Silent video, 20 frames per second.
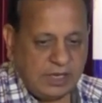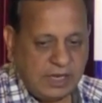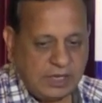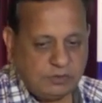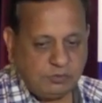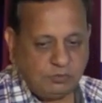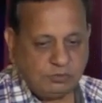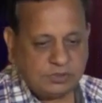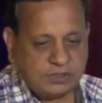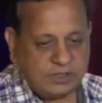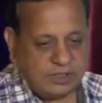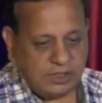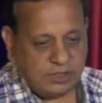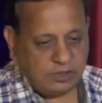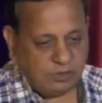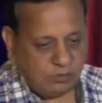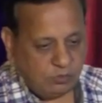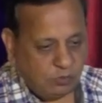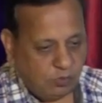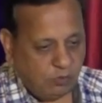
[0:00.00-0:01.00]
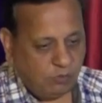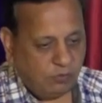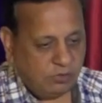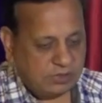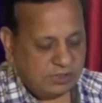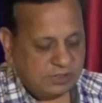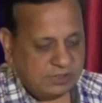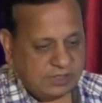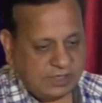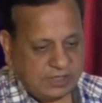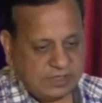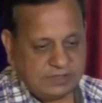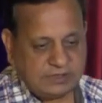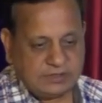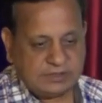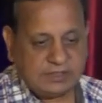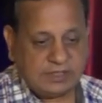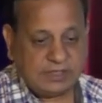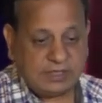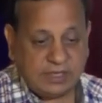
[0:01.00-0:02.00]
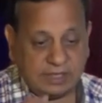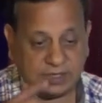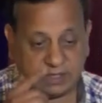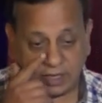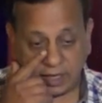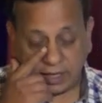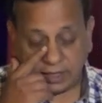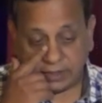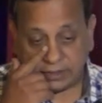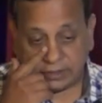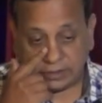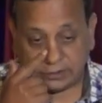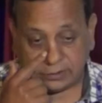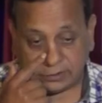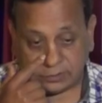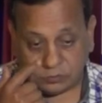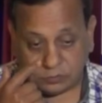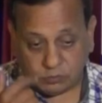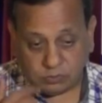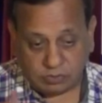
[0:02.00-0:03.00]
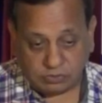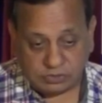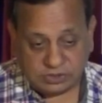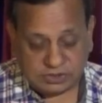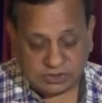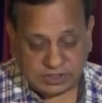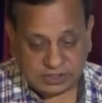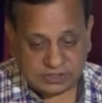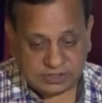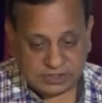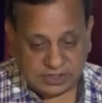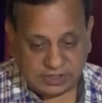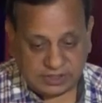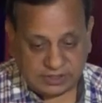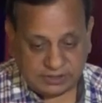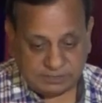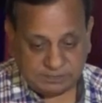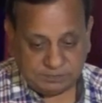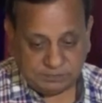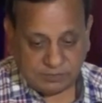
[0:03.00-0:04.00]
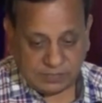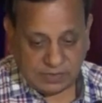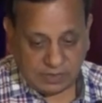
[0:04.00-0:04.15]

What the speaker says: As you see over the years in 2016,